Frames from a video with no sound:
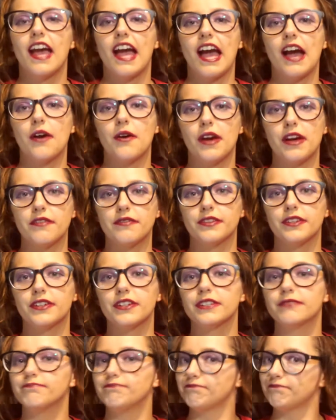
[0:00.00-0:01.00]

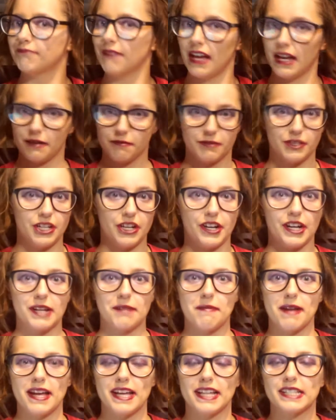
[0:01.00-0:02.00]
However, I'm
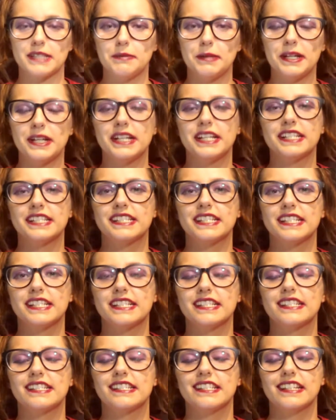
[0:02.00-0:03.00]
sharing my
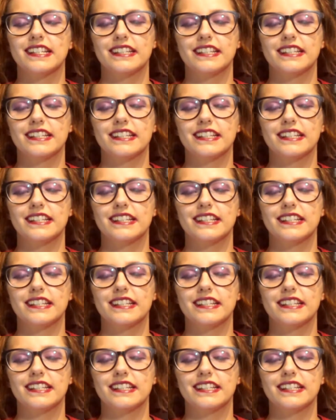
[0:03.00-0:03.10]
experiences